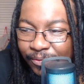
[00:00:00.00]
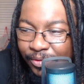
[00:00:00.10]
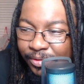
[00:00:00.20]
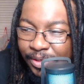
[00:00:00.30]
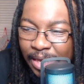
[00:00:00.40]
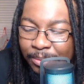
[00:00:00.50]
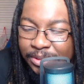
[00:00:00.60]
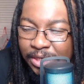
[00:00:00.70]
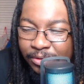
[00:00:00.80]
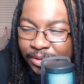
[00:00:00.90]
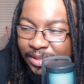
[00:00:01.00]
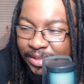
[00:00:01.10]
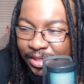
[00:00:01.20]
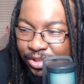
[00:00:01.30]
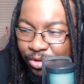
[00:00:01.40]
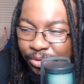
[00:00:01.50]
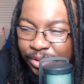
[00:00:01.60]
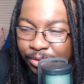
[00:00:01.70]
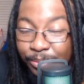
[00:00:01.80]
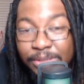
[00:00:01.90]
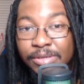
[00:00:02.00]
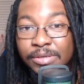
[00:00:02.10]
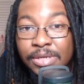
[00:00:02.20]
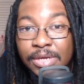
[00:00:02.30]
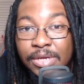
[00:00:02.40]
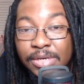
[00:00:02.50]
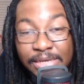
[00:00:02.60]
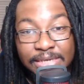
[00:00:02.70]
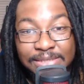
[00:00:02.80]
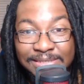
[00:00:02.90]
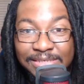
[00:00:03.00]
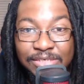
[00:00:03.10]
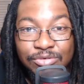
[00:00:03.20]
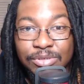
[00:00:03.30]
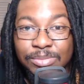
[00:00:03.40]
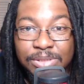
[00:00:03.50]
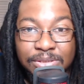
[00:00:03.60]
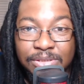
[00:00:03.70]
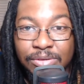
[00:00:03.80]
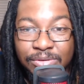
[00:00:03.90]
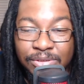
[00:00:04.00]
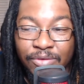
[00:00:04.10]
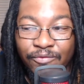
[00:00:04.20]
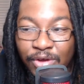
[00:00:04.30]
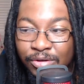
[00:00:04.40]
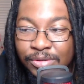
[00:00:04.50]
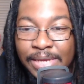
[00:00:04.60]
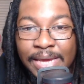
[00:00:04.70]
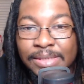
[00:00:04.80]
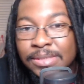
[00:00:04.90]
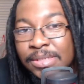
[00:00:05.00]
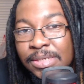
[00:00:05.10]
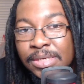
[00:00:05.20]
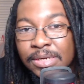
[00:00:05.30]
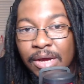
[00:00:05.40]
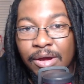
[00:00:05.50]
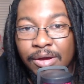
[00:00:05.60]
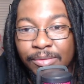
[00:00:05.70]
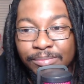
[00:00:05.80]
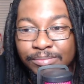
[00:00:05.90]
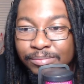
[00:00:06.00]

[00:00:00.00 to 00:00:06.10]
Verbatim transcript: a gaming channel that's not shown here, but the link is in the description. So, you know, follow that, um,